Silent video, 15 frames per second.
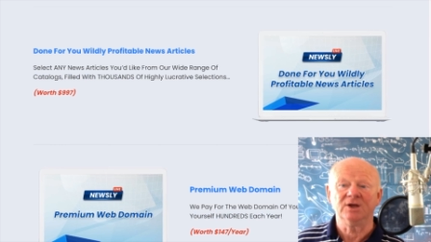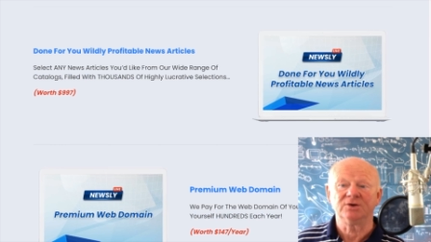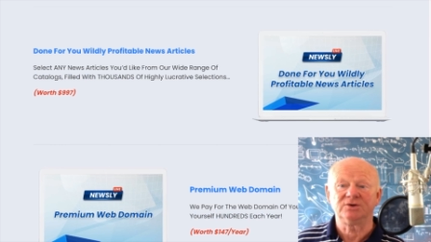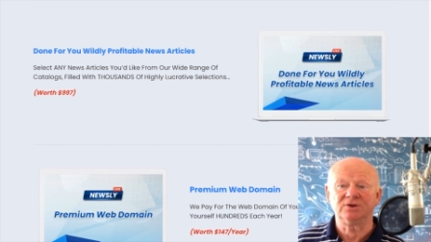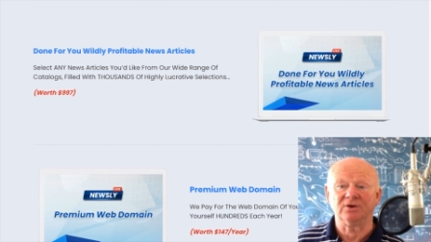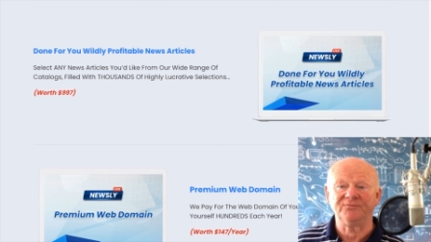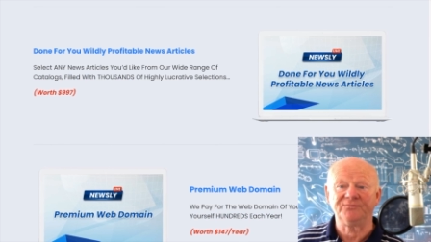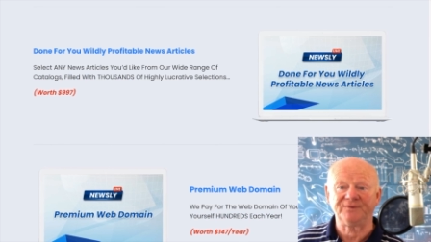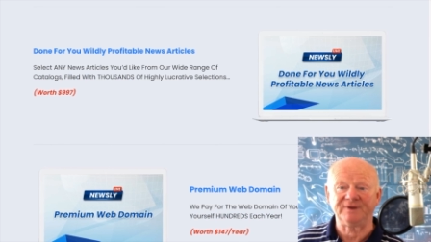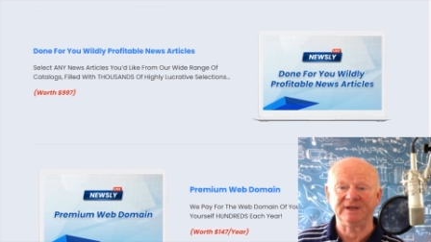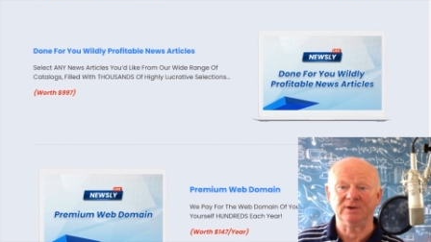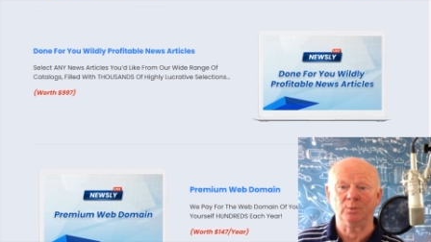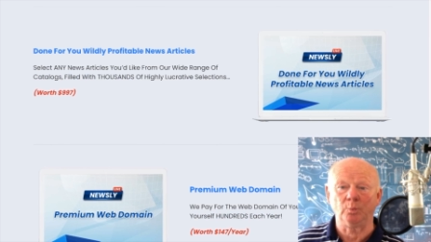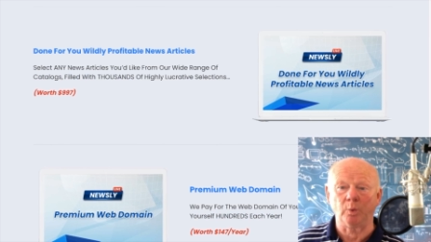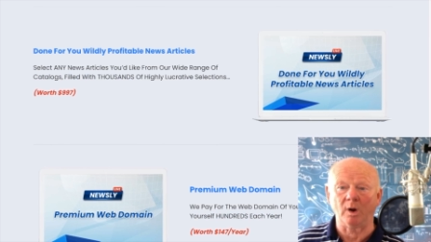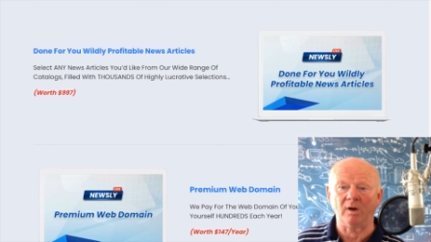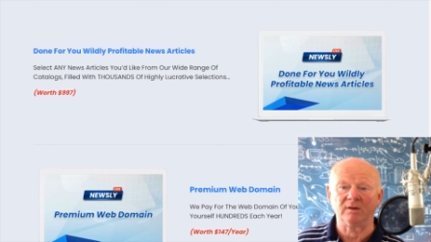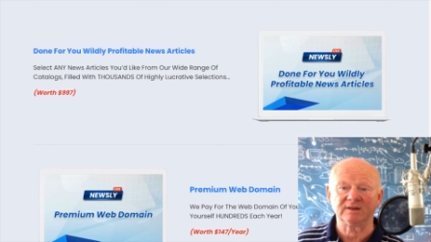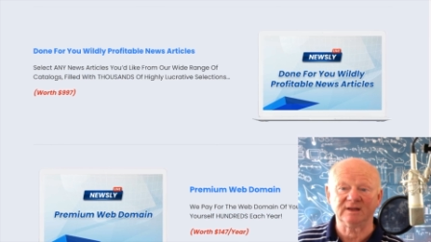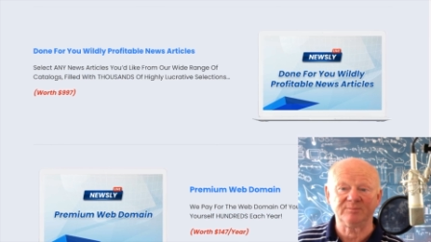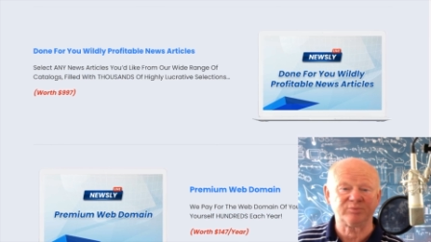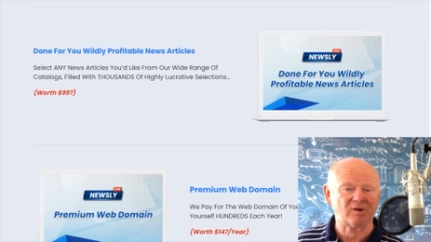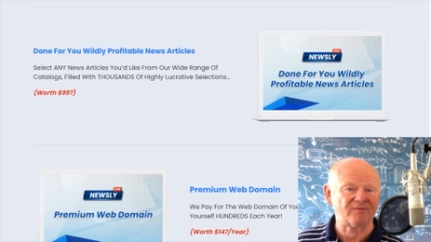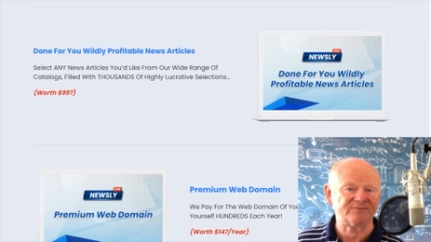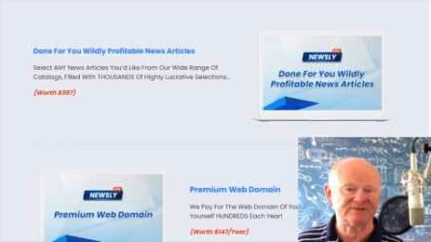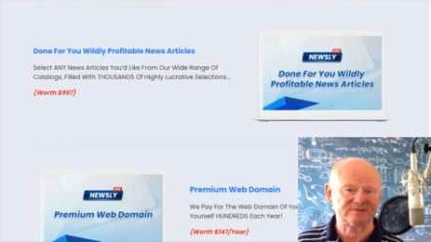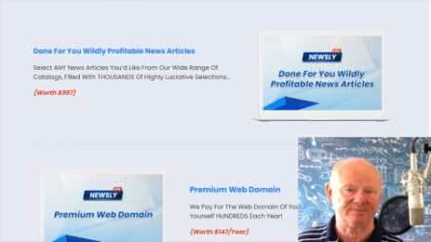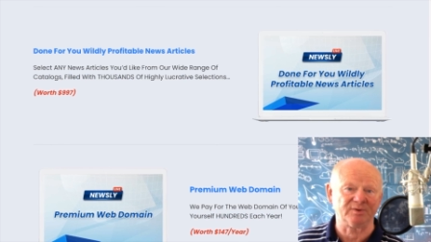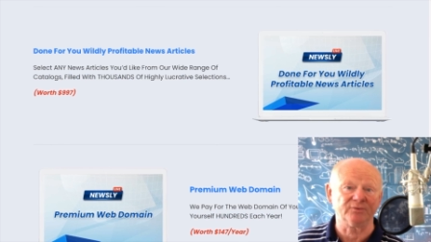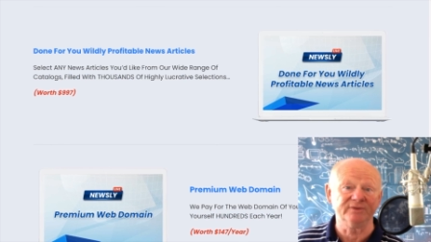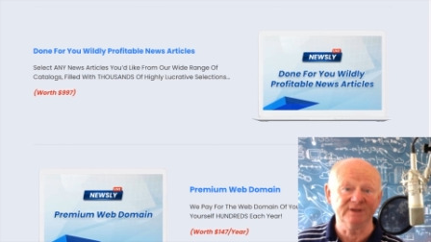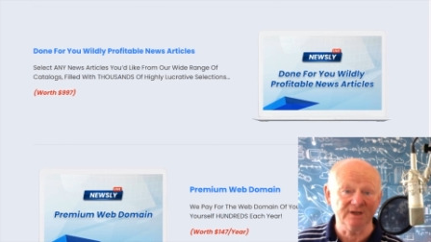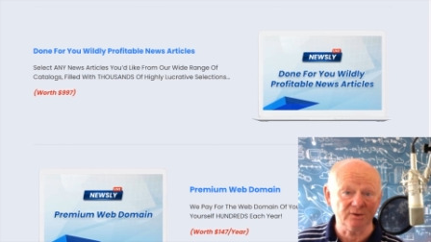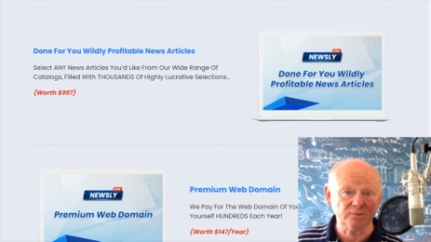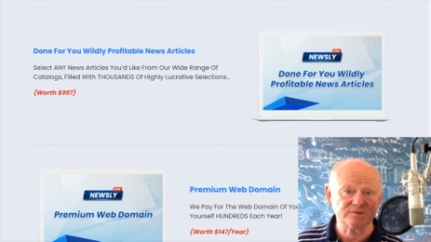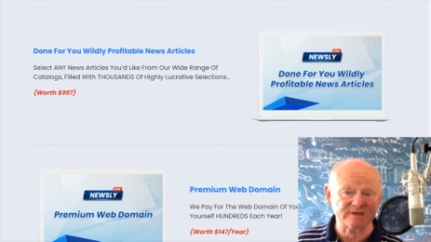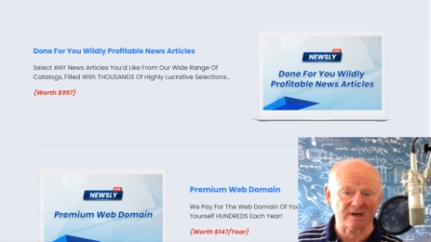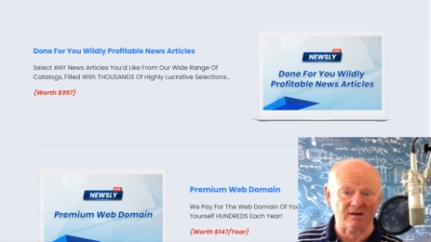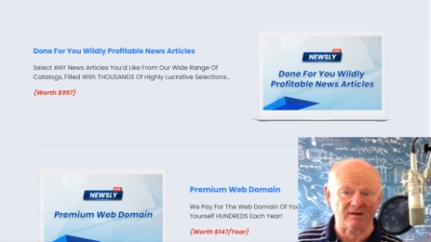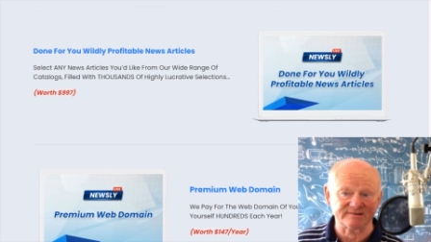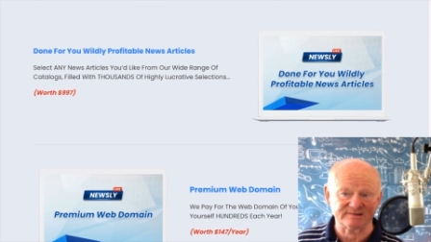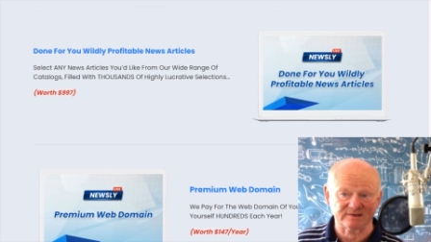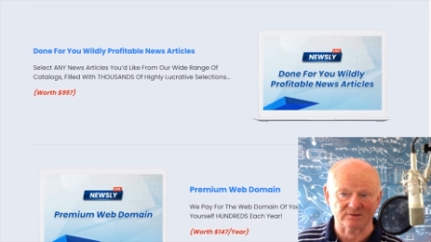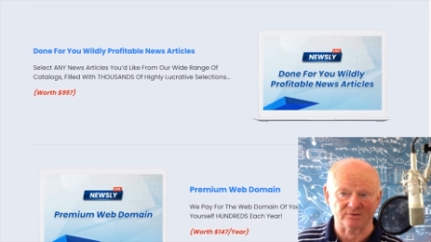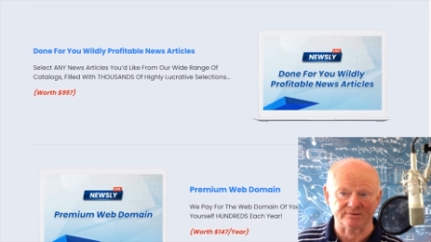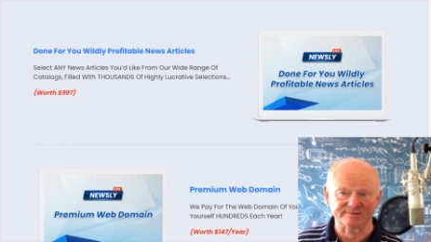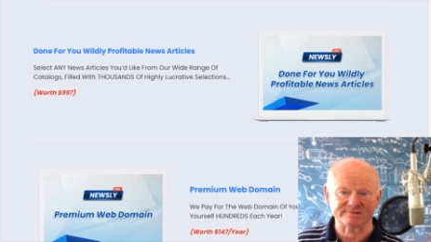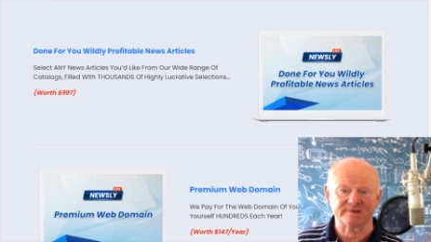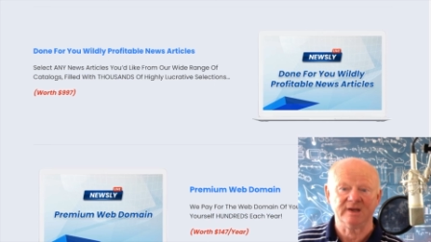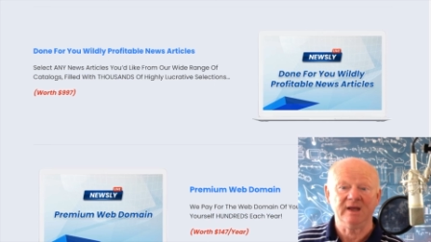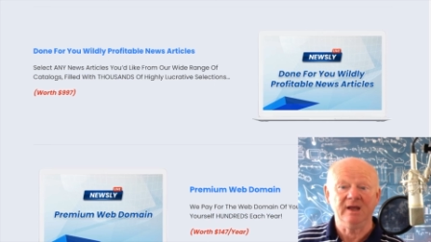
done for you wildly profitable news articles.